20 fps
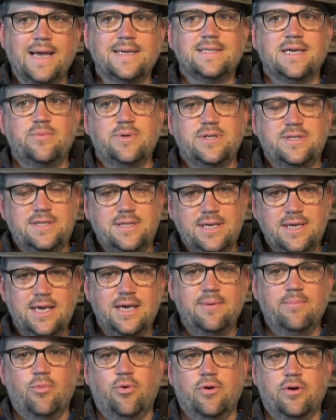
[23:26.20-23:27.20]
as I was
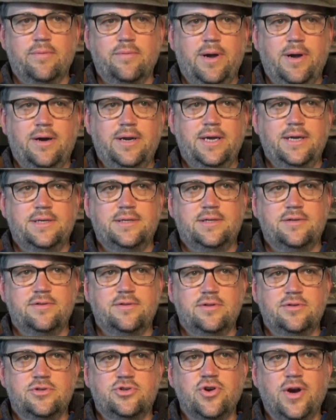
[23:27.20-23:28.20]
thinking more about it,
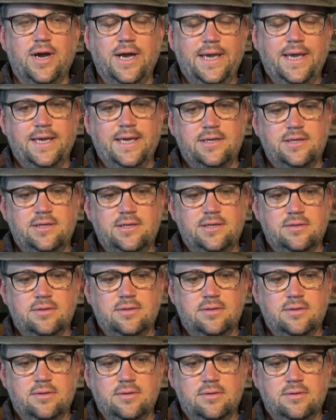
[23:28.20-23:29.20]
trying it
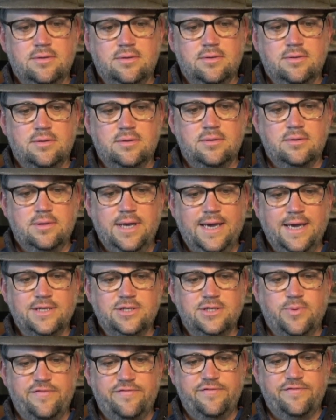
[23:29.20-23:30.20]

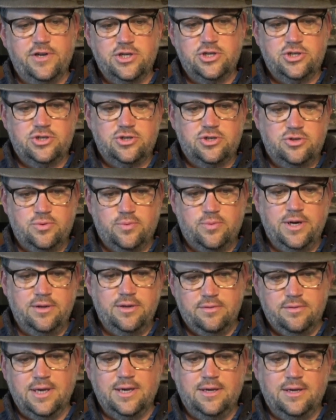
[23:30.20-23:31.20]
as we finished
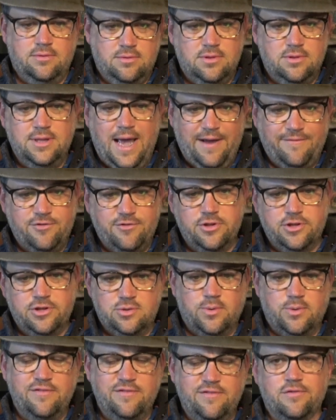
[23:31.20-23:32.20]
after
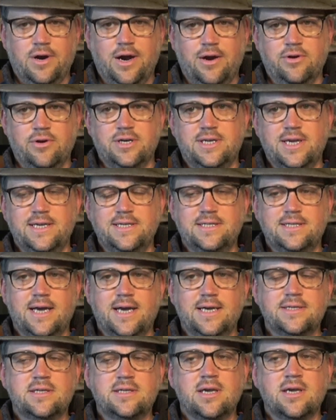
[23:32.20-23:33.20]
the 24-hour taste
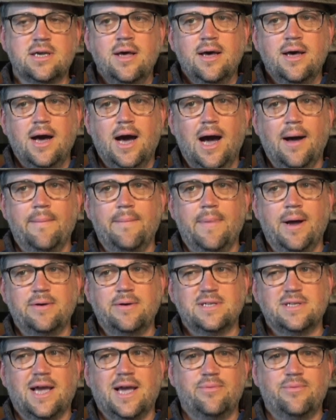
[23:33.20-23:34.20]
test,
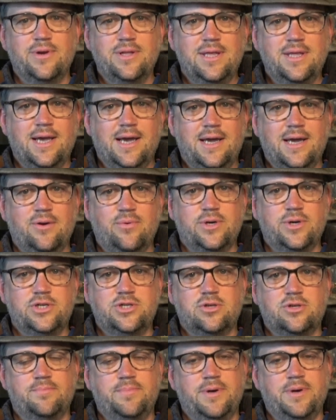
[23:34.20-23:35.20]
I was like, I really kind of
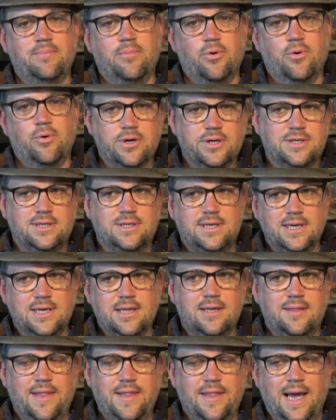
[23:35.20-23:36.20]
wish there'd been more
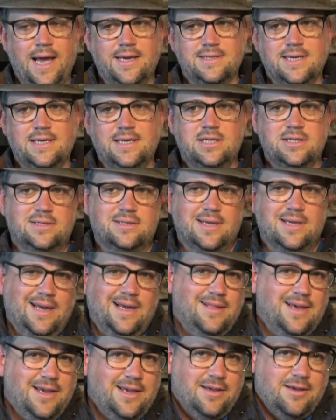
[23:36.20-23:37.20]
dill in that, because
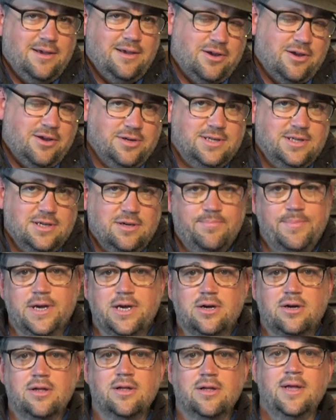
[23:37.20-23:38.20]
I like a good dill
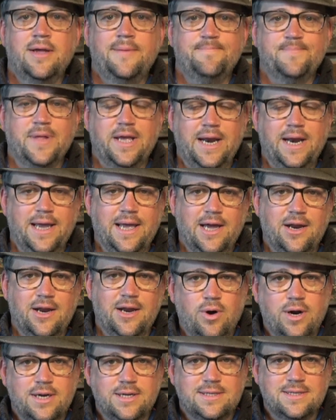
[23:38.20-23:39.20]
pickle, and I
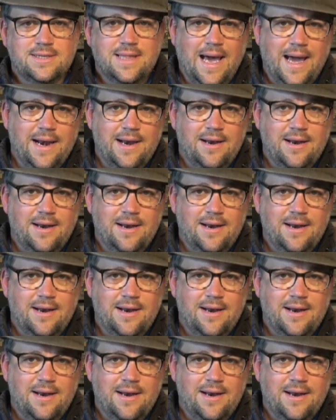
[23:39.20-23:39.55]
kind of wanted